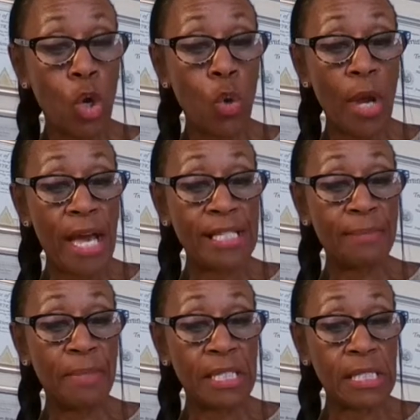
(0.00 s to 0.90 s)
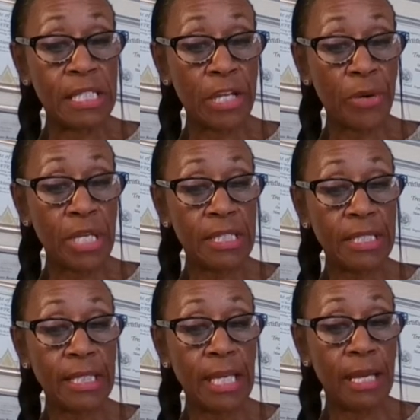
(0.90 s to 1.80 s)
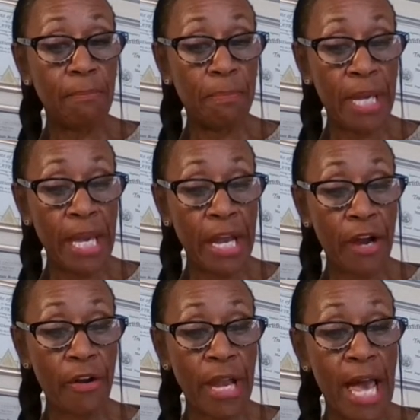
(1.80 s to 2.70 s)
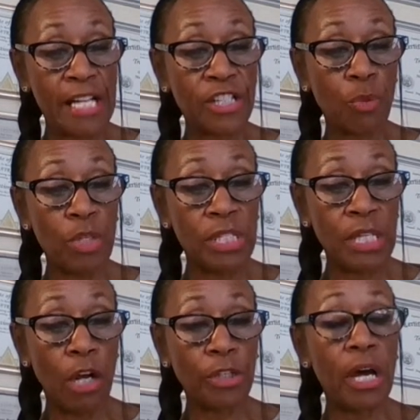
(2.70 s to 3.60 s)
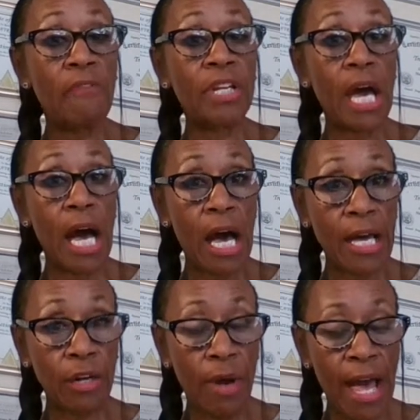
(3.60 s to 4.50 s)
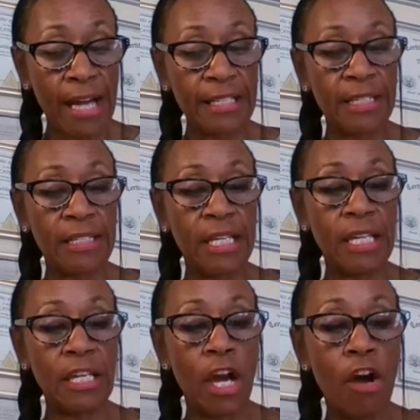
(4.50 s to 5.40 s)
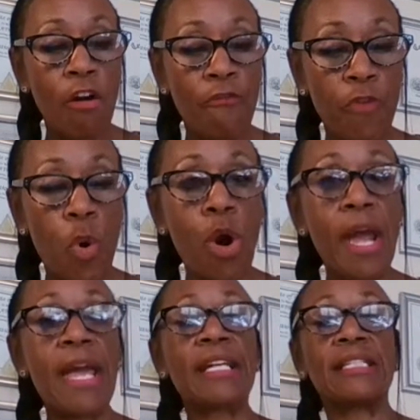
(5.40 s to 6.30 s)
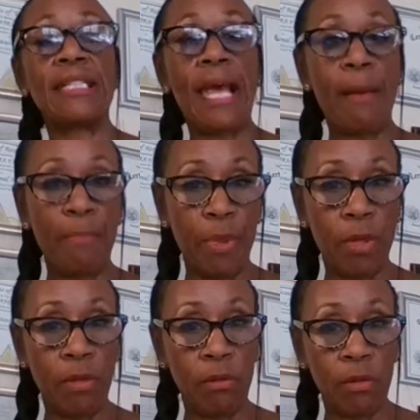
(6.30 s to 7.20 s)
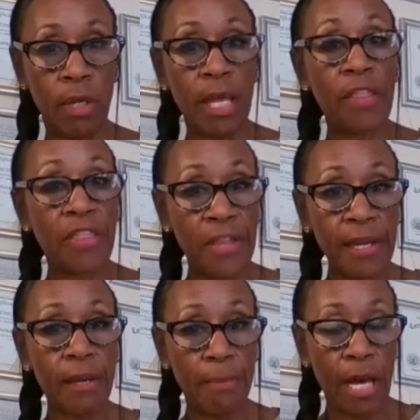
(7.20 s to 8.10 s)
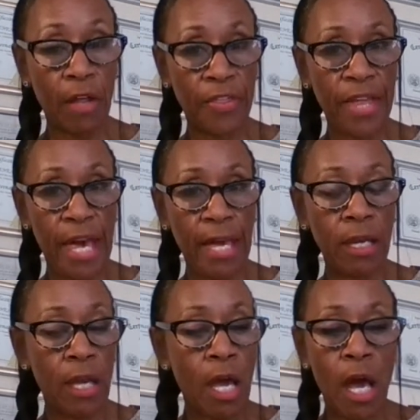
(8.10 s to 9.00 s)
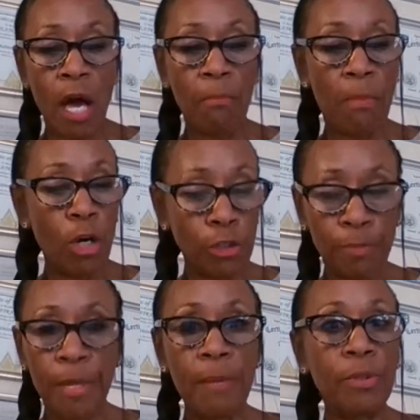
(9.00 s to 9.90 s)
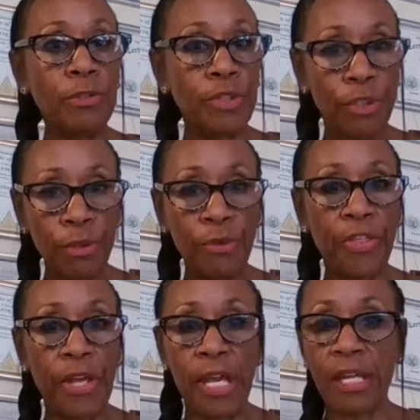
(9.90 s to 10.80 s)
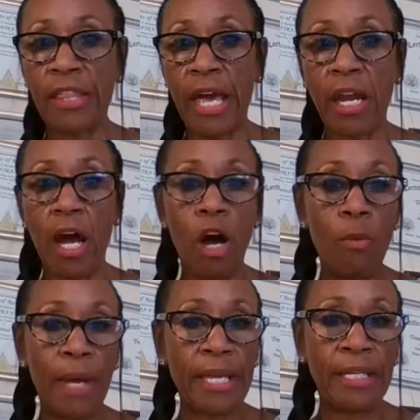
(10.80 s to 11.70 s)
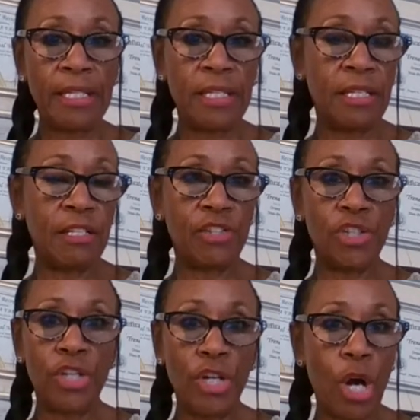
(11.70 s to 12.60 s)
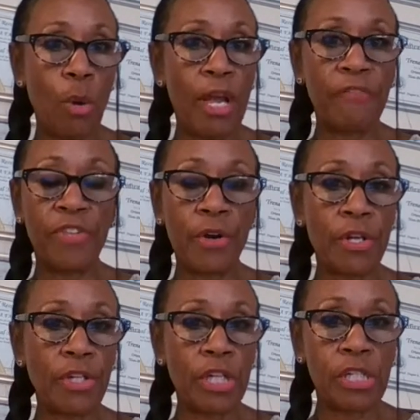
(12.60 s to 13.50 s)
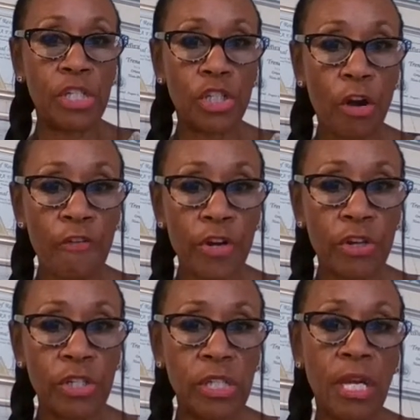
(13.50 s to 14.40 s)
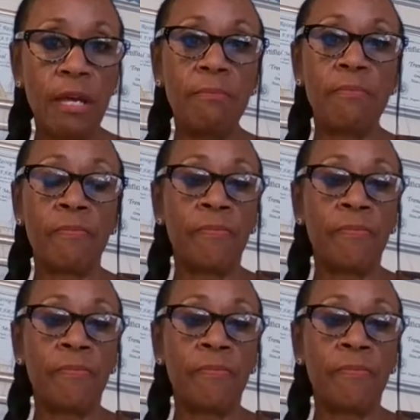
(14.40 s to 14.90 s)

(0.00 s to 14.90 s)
who has been seriously impaired as the result of an auto accident, for example. Think about that. Most people do think that, oh my goodness, if they're under conservatorship,